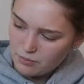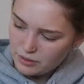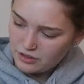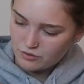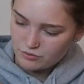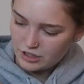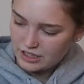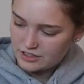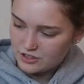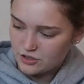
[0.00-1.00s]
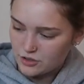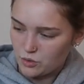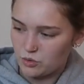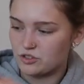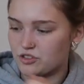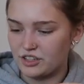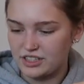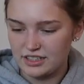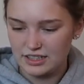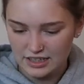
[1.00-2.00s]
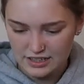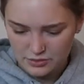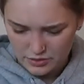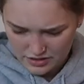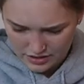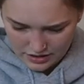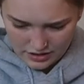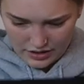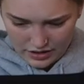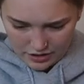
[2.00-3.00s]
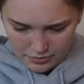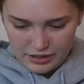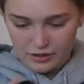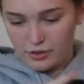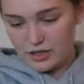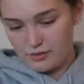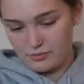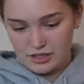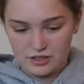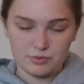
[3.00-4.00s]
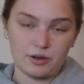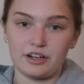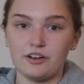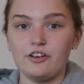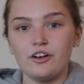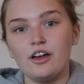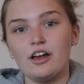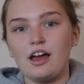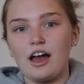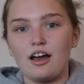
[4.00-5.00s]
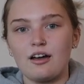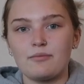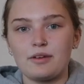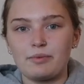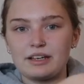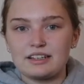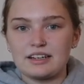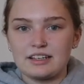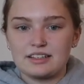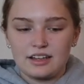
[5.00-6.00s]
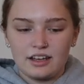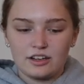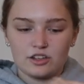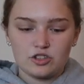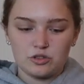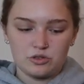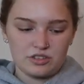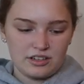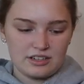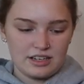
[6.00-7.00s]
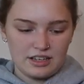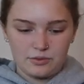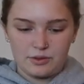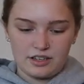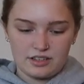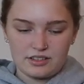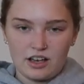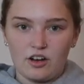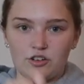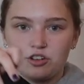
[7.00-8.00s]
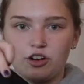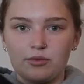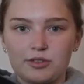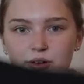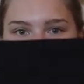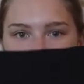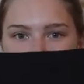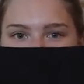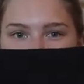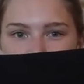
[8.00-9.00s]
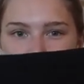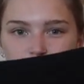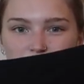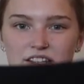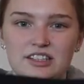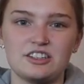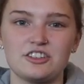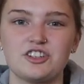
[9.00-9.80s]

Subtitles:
been really into skorts recently, so I was like, okay, I'll pick one up because why not. Basically it's like shorts underneath with a skirt on top, so I was thinking I'd just wear this to the